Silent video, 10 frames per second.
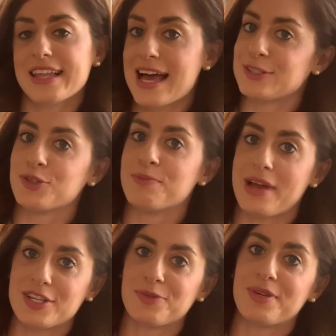classroom
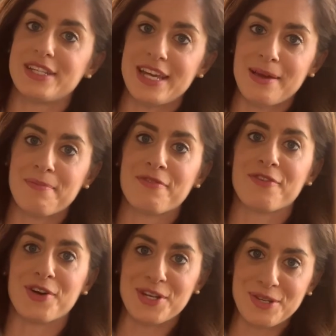management tip
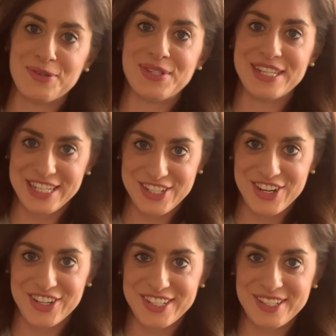for new
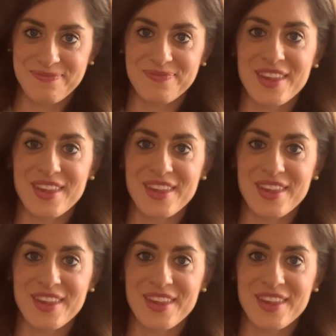teachers.